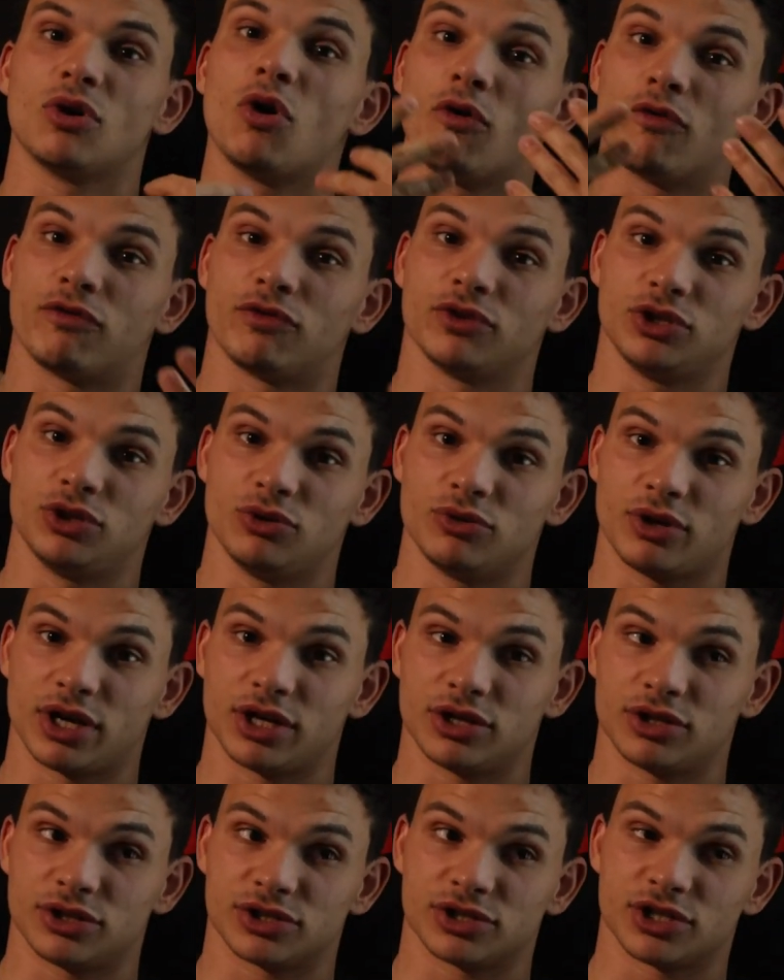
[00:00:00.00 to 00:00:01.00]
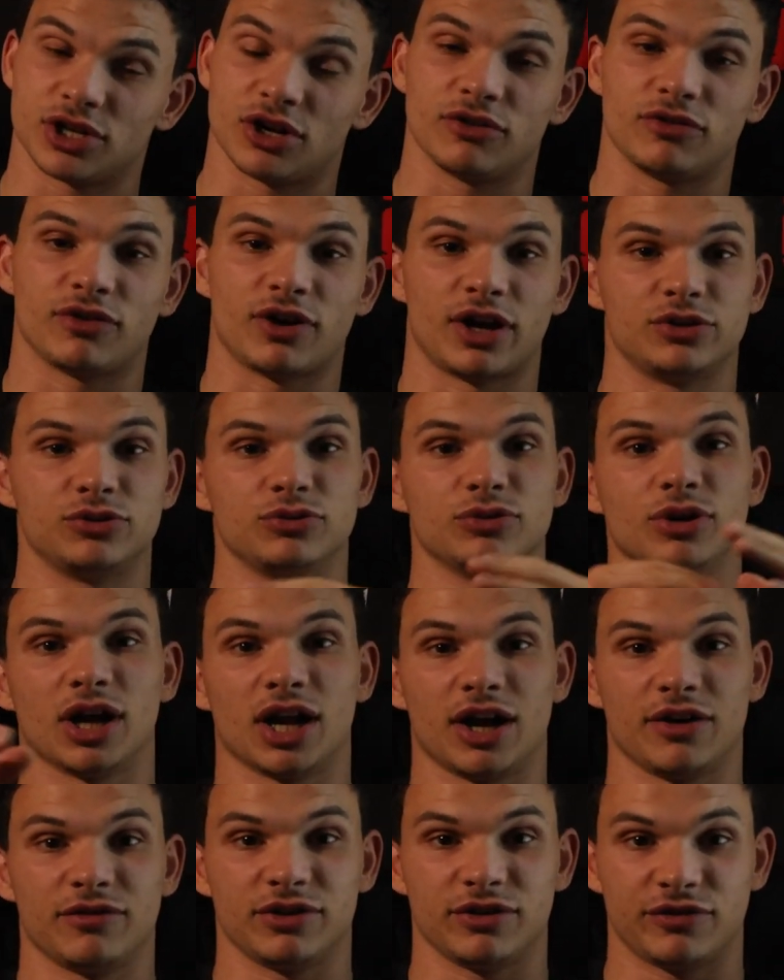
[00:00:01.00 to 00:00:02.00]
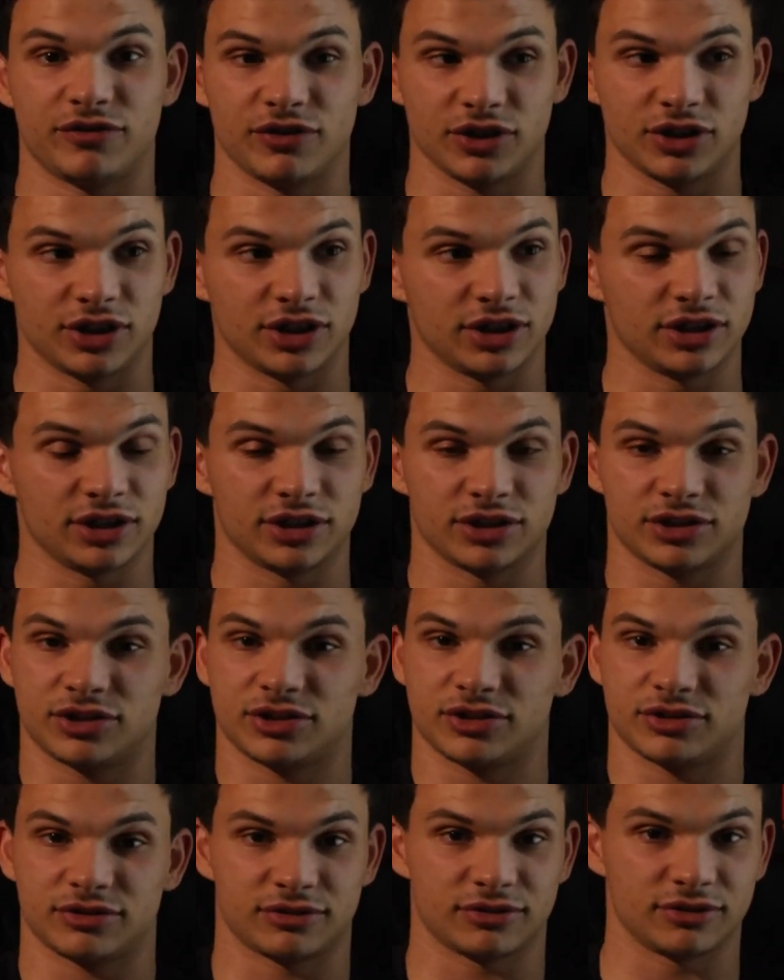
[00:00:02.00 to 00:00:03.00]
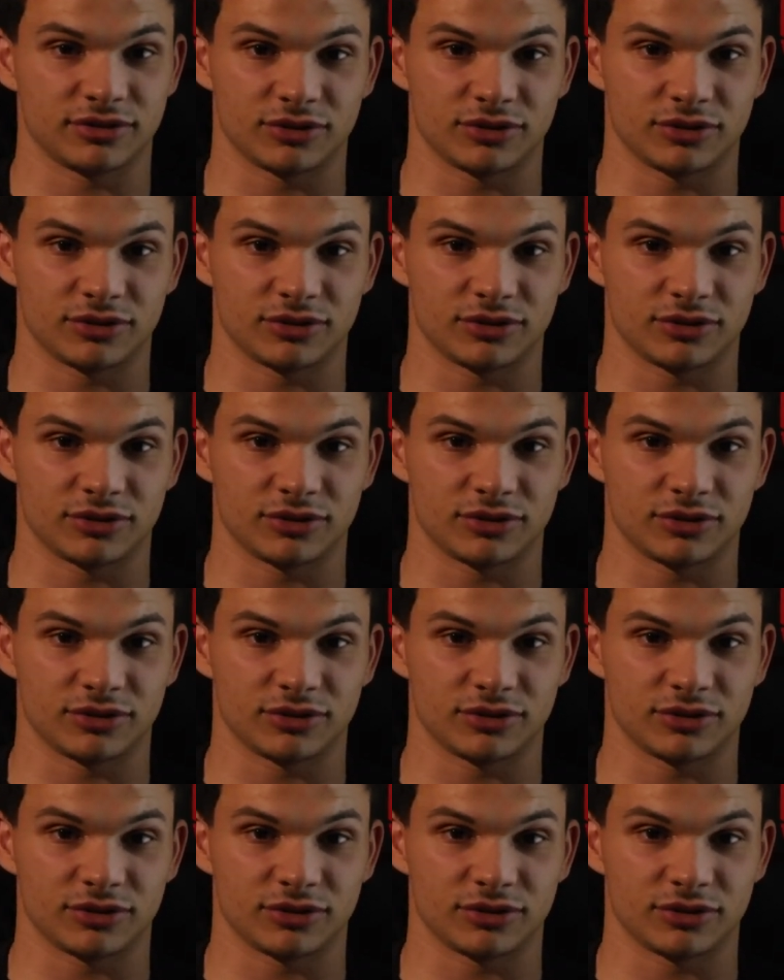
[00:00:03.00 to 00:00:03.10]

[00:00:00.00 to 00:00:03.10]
Hopefully you get it yourself. I do not have any affiliate links.